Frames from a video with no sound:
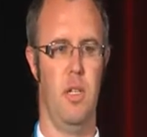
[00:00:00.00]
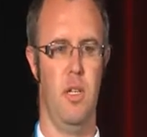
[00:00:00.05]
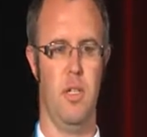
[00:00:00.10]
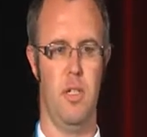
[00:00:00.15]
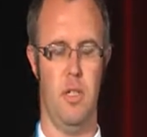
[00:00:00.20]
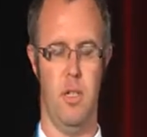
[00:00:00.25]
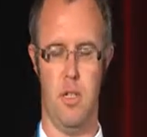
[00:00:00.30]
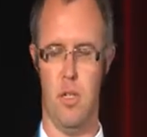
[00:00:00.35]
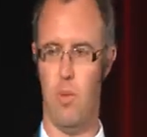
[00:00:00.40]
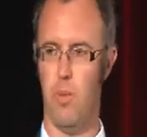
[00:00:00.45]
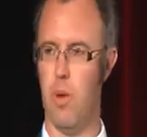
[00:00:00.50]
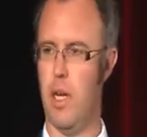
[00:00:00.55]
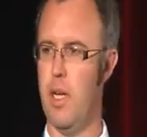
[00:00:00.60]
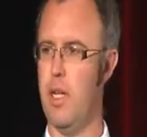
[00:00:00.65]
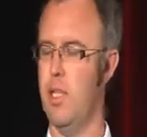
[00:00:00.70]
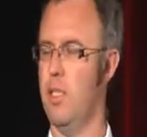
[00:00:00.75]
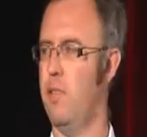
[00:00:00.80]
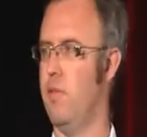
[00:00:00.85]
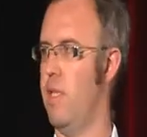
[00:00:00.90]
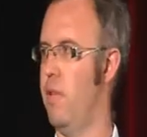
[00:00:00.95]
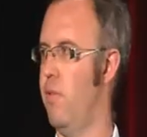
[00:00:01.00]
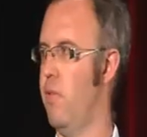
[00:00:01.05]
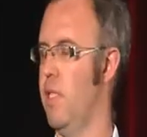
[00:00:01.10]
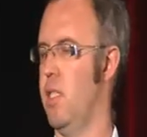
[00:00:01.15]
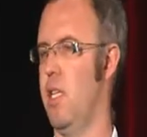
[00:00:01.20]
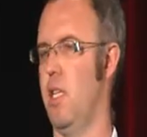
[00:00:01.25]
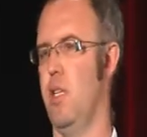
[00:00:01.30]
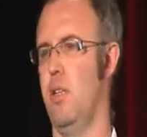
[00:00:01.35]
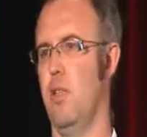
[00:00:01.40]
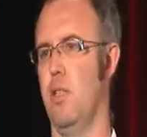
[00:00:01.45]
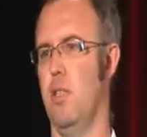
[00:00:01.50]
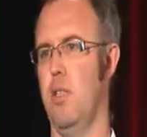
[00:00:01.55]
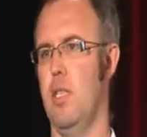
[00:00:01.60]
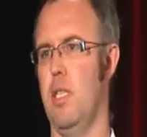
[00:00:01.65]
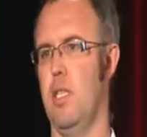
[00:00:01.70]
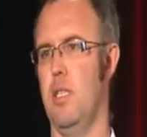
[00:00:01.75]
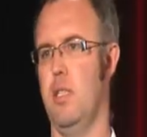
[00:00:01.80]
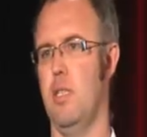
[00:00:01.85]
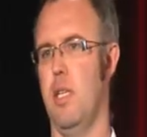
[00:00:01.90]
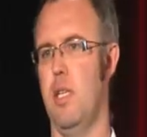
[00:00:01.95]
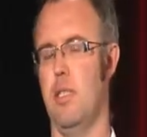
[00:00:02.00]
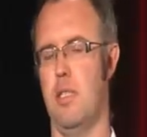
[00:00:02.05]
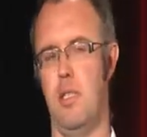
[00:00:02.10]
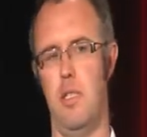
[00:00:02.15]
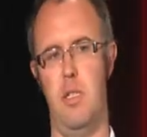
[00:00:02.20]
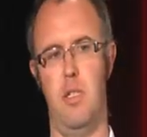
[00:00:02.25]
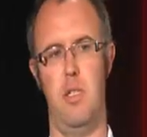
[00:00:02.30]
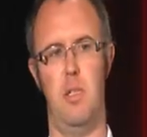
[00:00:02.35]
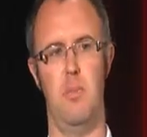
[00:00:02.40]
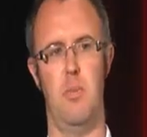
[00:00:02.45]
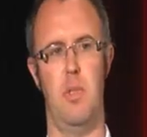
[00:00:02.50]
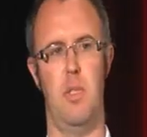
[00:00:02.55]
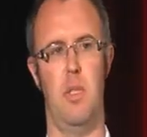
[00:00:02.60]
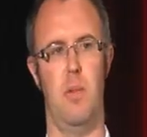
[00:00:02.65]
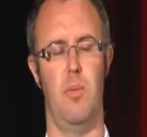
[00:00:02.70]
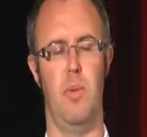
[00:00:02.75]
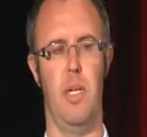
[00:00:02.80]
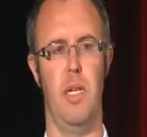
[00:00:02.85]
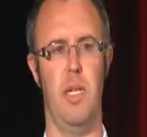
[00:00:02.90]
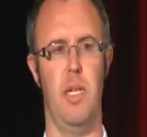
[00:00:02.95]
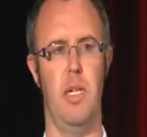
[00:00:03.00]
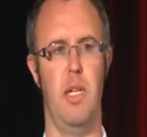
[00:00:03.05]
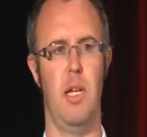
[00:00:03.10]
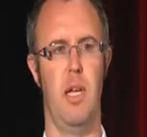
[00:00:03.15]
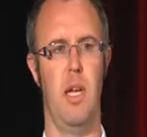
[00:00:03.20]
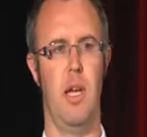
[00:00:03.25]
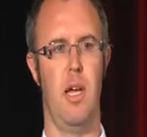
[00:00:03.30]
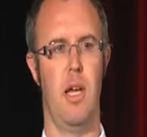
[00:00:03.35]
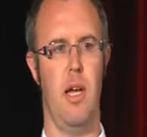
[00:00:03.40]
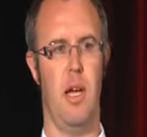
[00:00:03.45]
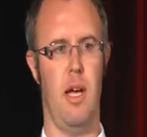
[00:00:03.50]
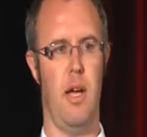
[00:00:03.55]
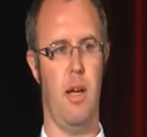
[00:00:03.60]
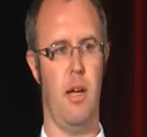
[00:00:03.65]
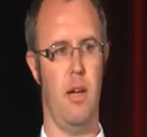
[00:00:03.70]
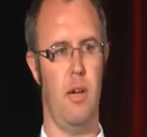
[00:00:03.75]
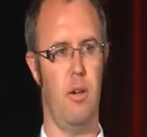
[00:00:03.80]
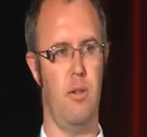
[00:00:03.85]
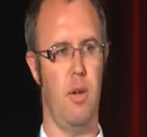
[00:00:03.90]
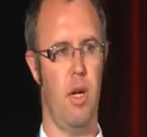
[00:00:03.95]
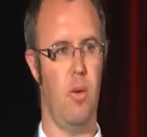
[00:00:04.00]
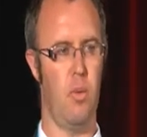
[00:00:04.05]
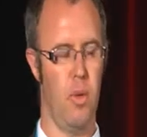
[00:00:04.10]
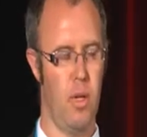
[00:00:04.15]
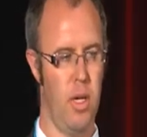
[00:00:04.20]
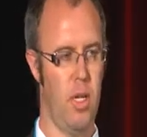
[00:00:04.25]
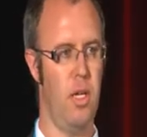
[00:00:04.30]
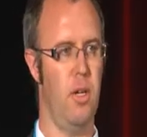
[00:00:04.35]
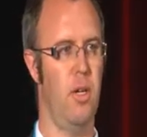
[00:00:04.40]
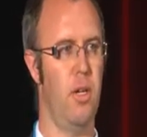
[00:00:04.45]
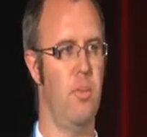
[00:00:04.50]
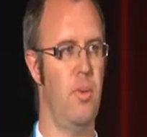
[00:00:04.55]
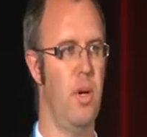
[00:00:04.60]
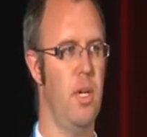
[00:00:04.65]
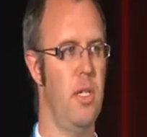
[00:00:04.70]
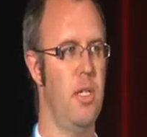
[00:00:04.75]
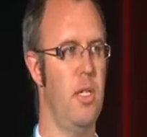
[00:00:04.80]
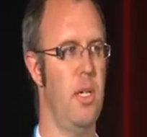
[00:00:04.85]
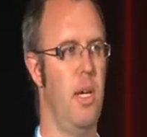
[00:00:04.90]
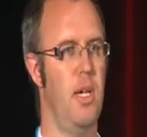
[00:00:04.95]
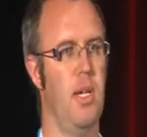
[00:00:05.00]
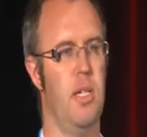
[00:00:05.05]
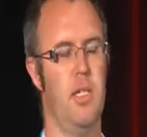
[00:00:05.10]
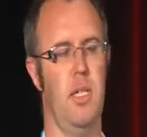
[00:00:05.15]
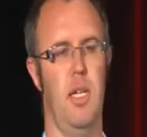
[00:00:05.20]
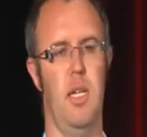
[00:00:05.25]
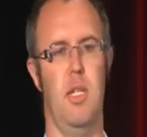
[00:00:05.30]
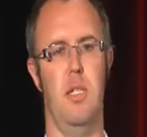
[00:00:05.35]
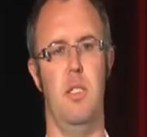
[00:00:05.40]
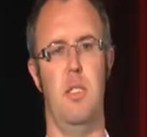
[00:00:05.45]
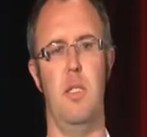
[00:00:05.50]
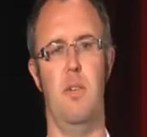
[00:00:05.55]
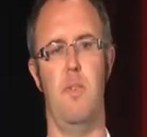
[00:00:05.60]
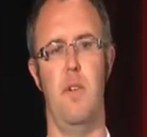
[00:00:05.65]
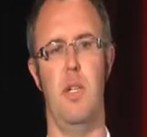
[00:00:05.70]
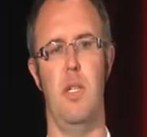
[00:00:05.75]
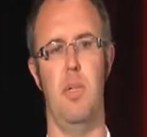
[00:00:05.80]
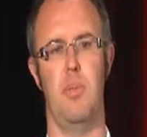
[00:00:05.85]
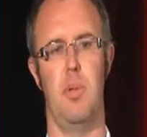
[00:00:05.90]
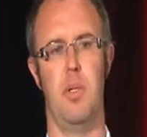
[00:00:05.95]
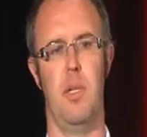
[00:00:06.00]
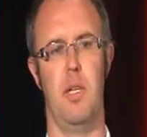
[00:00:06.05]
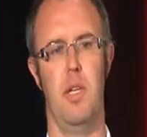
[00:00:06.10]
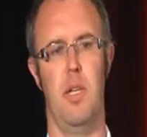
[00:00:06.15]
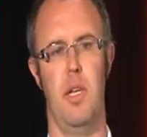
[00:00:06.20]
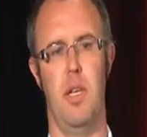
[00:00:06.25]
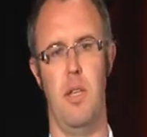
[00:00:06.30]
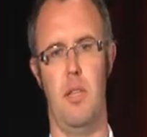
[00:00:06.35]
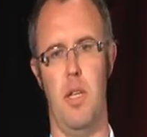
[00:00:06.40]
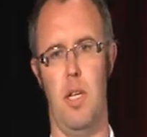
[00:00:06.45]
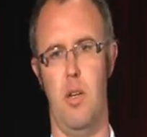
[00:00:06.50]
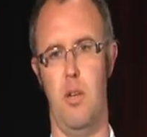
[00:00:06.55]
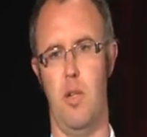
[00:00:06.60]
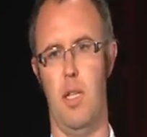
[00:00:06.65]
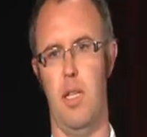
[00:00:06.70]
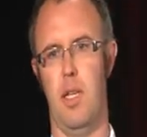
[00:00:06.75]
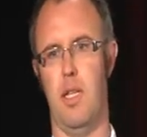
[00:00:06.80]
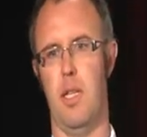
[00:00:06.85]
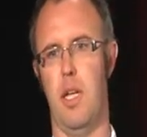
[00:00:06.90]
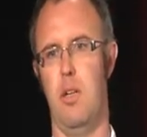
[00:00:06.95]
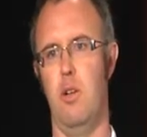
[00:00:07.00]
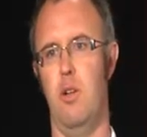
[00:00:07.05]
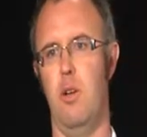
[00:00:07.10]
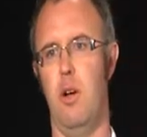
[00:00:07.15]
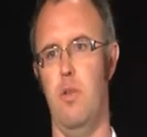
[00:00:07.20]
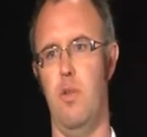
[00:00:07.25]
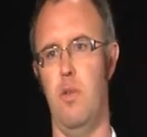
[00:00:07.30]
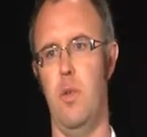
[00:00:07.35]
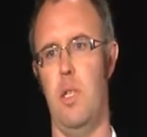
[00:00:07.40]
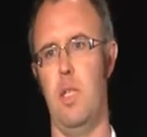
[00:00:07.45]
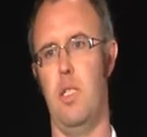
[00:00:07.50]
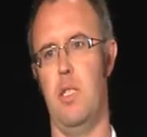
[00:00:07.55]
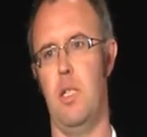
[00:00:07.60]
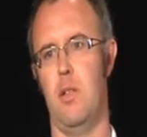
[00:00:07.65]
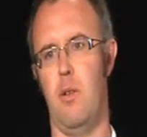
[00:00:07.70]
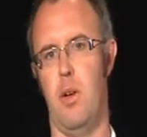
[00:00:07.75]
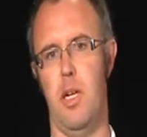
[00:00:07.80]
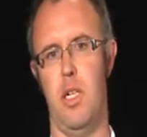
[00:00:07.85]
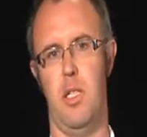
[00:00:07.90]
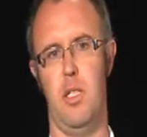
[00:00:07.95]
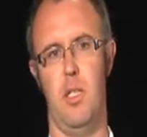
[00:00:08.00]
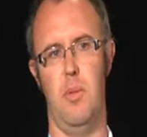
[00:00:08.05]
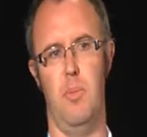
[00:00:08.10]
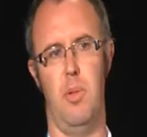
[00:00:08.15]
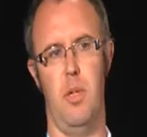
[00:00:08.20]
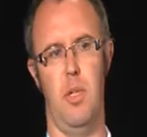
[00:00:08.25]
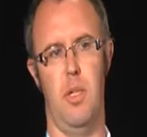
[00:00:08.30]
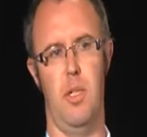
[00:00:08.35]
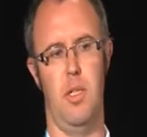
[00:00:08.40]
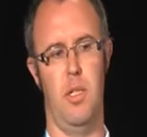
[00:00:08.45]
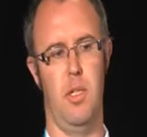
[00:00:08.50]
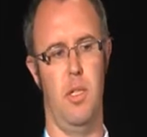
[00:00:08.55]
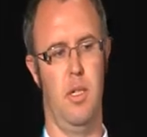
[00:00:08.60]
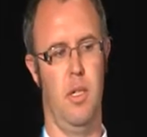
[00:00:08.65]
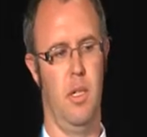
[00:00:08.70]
So there's a range of different technologies and systems that we are working on at present and are seeking to develop that are looking at that novel integration approach.